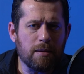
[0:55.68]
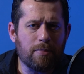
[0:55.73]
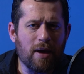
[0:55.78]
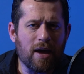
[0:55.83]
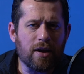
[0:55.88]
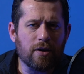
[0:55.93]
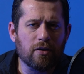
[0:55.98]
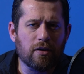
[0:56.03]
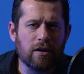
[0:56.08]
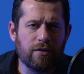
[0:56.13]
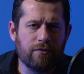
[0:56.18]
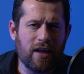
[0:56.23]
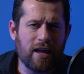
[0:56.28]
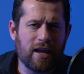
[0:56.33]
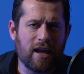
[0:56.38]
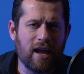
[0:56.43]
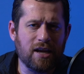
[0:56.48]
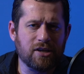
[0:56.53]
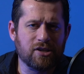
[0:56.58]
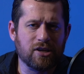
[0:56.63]
be better on a
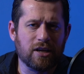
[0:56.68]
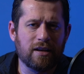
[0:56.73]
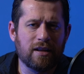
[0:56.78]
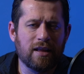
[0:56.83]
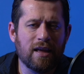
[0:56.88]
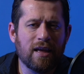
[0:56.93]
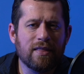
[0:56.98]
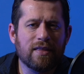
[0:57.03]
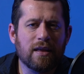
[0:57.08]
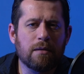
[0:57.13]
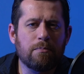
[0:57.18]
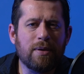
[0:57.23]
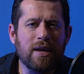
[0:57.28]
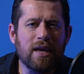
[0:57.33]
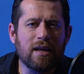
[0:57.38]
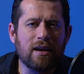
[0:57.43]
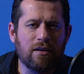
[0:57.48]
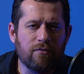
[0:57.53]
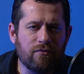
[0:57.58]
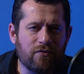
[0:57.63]
vacation than
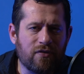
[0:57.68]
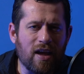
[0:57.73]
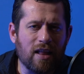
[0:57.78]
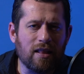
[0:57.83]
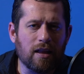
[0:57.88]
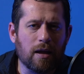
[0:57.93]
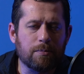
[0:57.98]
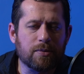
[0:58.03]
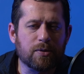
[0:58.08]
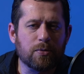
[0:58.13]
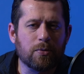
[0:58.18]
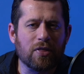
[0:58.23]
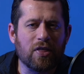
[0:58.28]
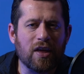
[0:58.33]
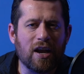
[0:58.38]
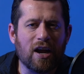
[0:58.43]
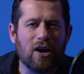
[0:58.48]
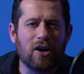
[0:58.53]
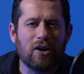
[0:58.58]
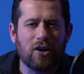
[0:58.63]
being enveloped
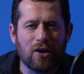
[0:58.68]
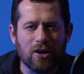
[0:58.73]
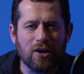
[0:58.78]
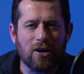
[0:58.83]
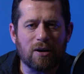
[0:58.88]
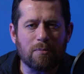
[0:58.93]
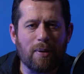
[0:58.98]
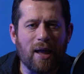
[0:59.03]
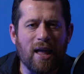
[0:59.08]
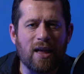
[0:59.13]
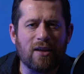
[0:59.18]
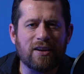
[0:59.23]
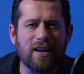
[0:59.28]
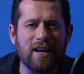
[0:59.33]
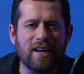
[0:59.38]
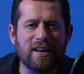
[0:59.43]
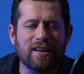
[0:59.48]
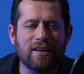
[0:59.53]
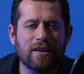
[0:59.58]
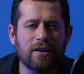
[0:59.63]
within a
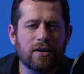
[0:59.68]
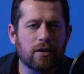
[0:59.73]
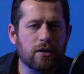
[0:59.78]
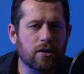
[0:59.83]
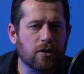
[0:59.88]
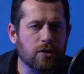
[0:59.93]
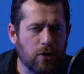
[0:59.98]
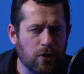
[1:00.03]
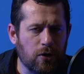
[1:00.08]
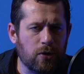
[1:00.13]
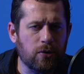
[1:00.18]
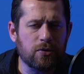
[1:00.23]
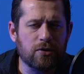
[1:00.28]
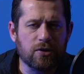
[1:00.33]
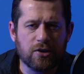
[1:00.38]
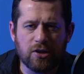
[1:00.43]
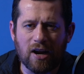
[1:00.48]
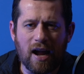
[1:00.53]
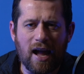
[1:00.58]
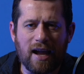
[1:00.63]
heart-pounding,
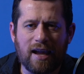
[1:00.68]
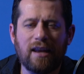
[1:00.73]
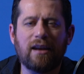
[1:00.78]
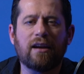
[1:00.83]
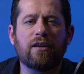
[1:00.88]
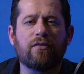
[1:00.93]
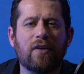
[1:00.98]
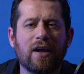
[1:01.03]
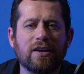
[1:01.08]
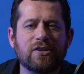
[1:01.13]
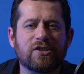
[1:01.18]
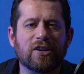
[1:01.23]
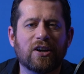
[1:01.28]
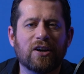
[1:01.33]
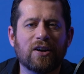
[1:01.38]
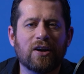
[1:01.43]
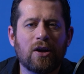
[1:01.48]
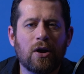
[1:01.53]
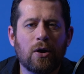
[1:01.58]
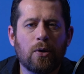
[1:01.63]
code-cracking
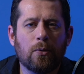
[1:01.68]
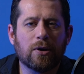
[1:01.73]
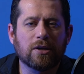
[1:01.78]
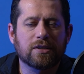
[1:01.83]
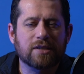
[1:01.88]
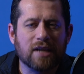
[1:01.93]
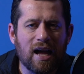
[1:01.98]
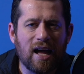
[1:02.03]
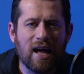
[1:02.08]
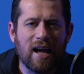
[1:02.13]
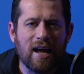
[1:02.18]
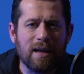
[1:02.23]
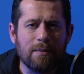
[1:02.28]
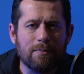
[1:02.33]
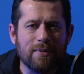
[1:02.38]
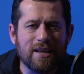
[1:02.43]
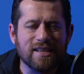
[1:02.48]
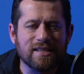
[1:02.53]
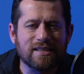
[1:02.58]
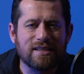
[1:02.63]
adventure where
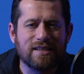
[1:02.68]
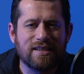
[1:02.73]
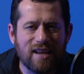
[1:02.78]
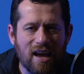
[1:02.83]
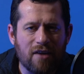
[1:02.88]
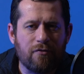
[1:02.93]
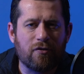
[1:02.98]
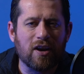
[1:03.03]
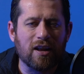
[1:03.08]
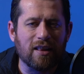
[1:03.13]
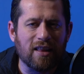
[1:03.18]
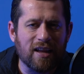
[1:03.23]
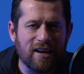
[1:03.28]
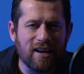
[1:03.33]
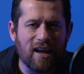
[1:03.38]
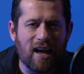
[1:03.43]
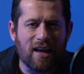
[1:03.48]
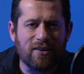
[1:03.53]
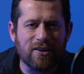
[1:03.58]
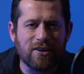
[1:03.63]
time is definitely
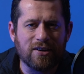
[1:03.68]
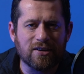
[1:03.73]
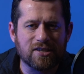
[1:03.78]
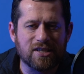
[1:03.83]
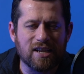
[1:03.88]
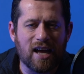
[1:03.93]
not on your